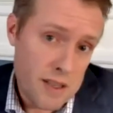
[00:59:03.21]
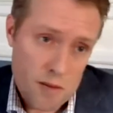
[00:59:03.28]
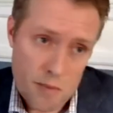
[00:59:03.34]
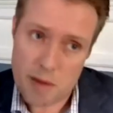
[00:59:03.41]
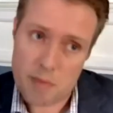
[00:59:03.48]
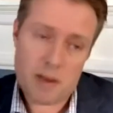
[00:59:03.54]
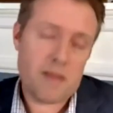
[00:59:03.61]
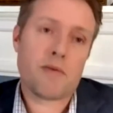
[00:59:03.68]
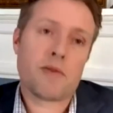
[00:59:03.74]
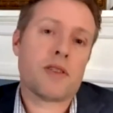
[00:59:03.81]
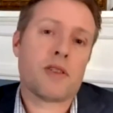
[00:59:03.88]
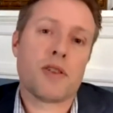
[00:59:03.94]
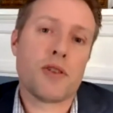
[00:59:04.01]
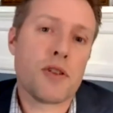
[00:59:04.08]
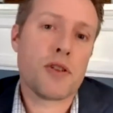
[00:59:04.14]
You know, maybe there was
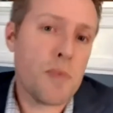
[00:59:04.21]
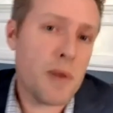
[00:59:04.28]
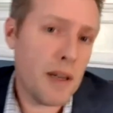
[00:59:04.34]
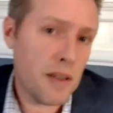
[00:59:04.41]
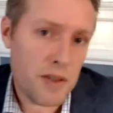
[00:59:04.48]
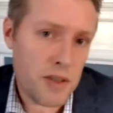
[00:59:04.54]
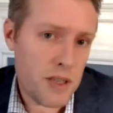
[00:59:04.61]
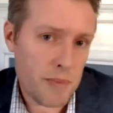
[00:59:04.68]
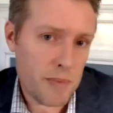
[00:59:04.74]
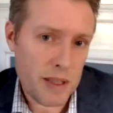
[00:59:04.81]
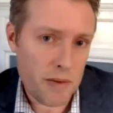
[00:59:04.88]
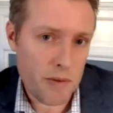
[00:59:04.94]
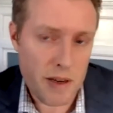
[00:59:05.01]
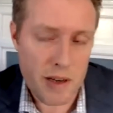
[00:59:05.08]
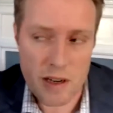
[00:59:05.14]
a church bell or something
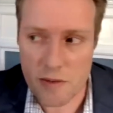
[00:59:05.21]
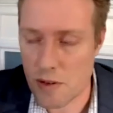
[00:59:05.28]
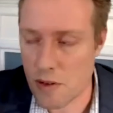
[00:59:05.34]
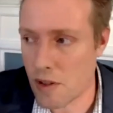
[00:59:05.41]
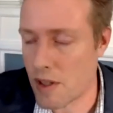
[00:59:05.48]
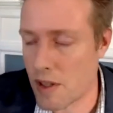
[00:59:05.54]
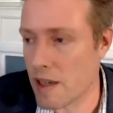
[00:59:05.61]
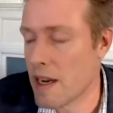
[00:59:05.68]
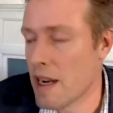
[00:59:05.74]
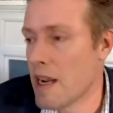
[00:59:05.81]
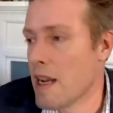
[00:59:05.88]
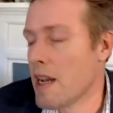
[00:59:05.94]
that went off earlier.